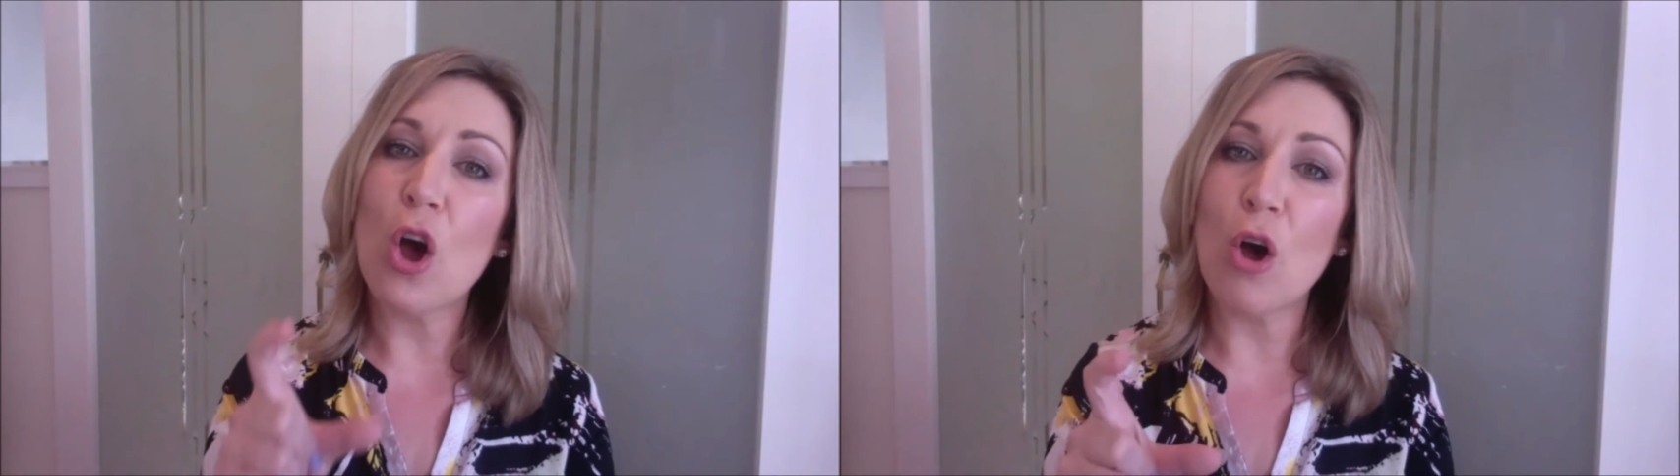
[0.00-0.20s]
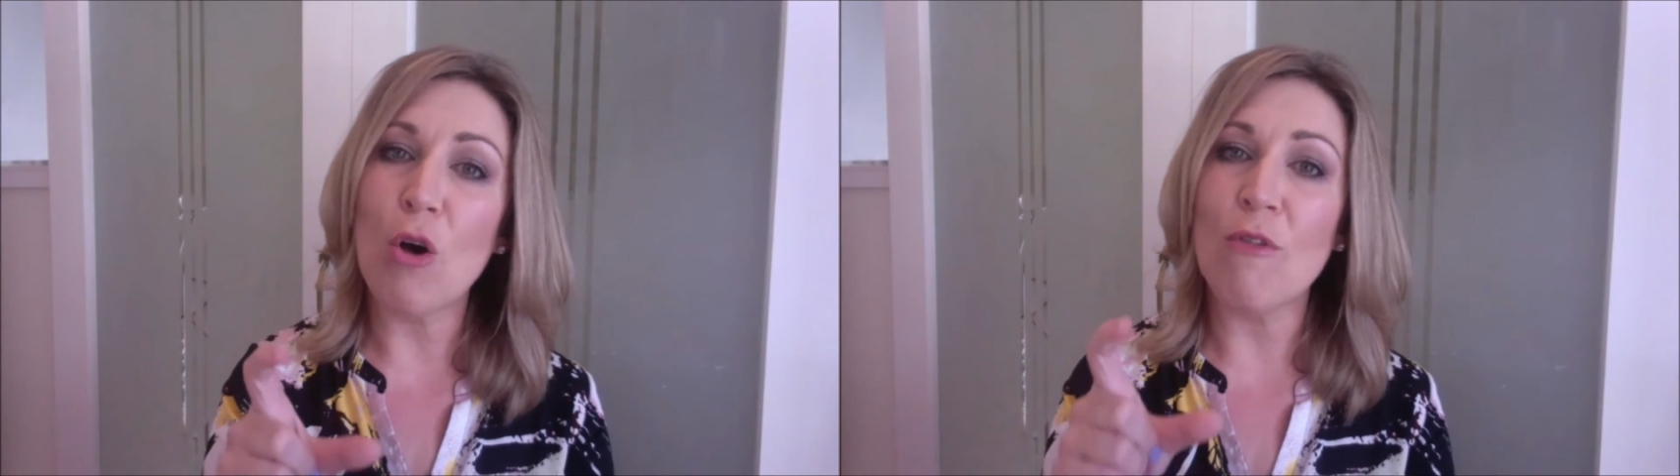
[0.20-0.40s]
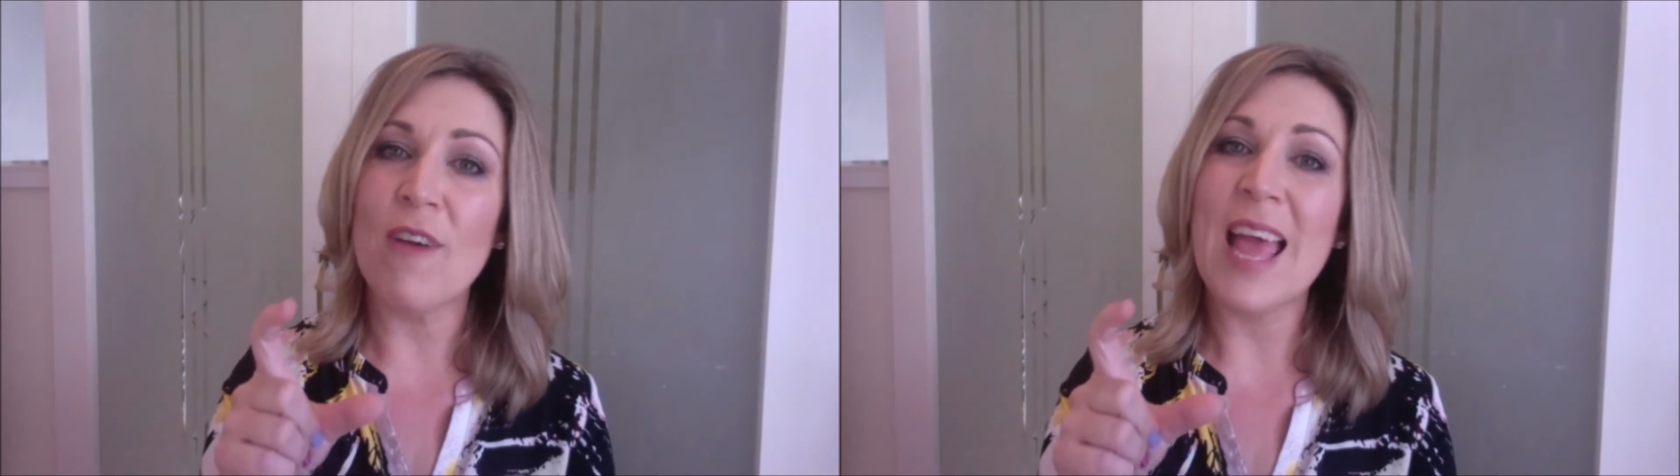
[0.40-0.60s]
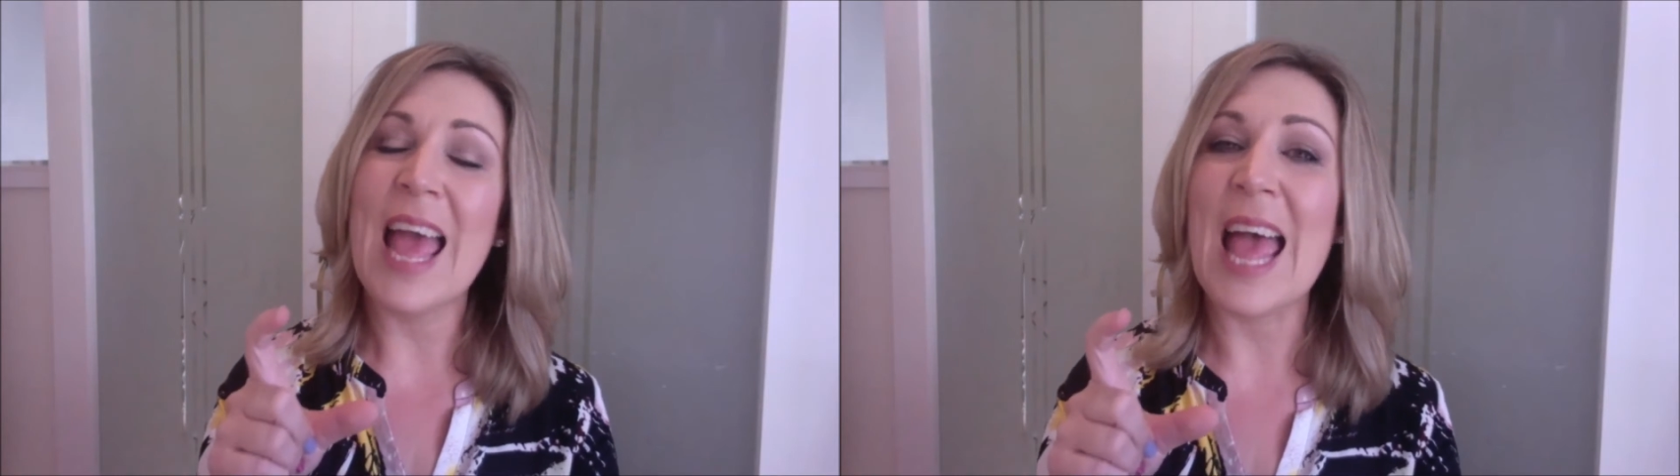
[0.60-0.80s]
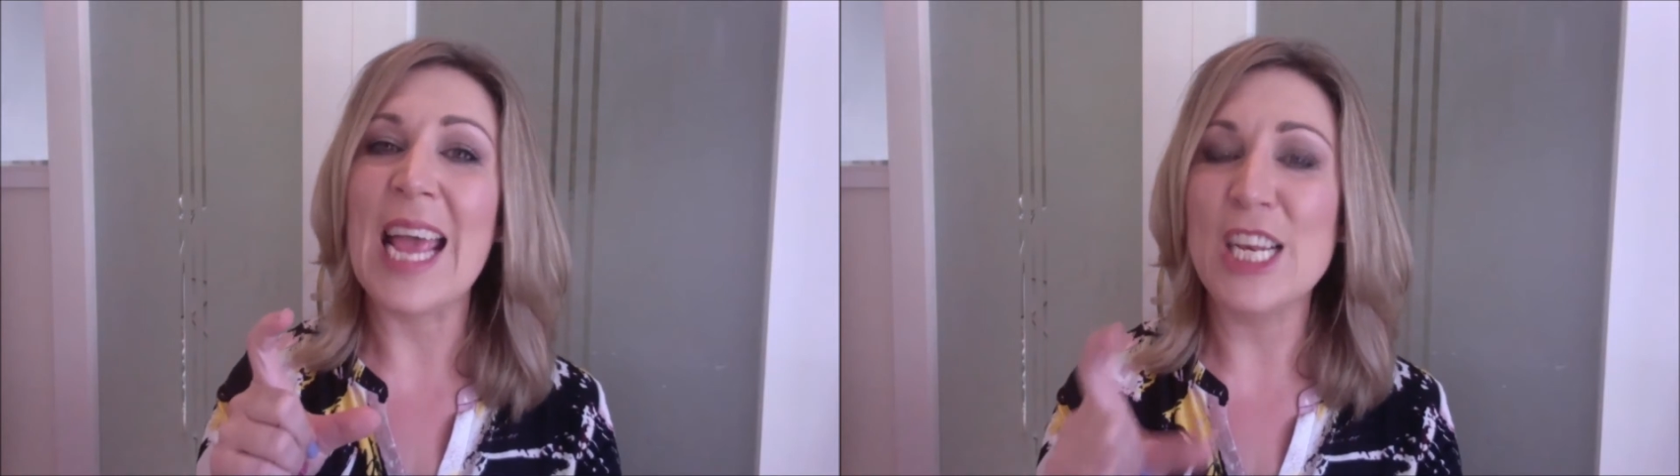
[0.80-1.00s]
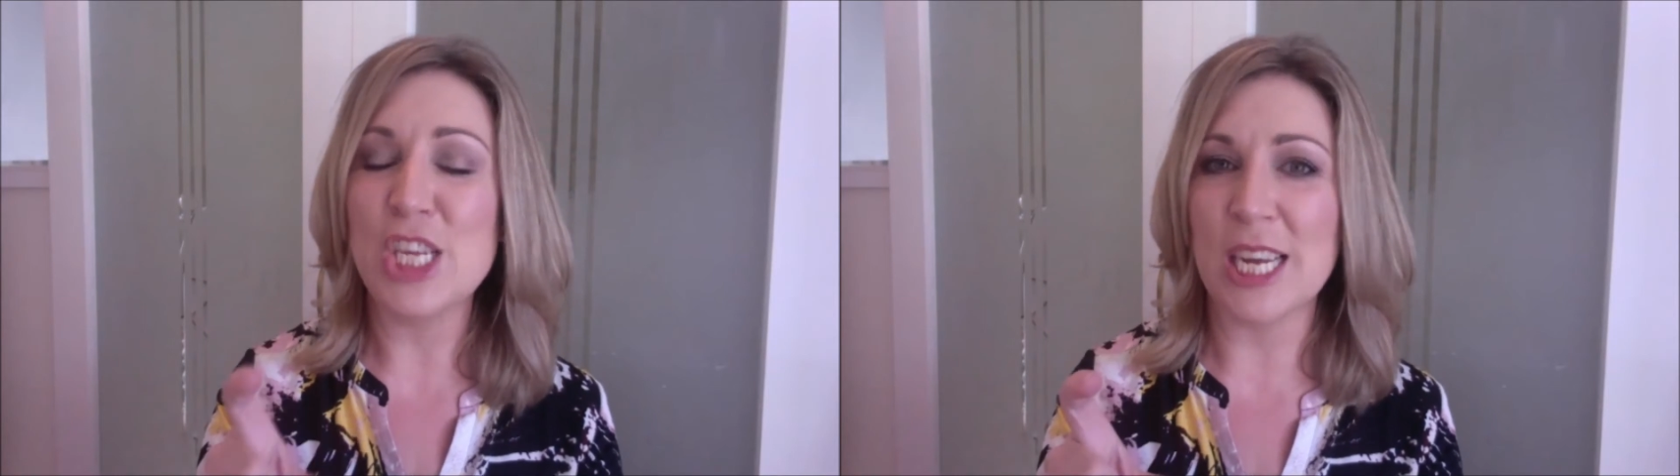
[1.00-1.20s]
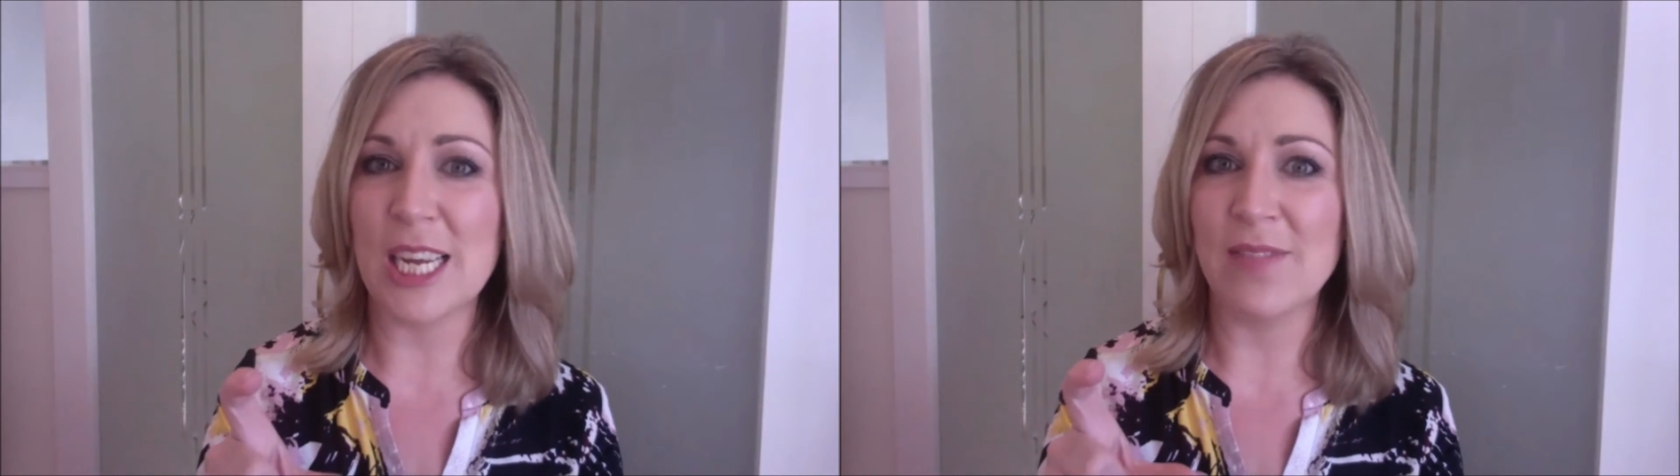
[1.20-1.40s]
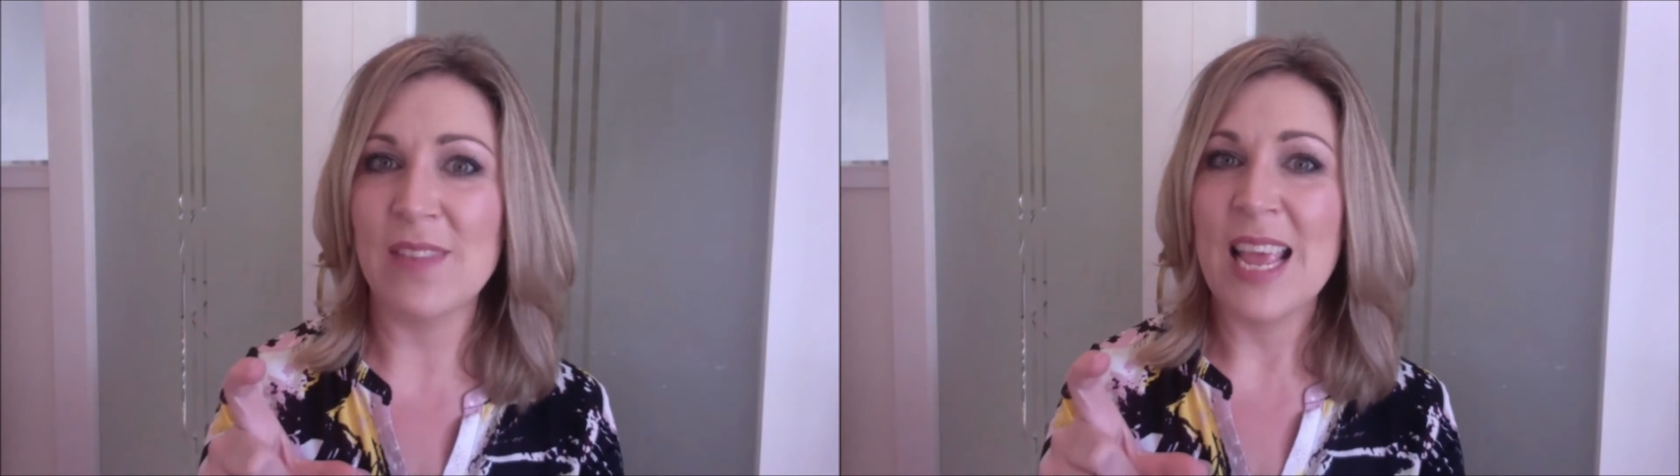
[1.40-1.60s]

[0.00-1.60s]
of aging.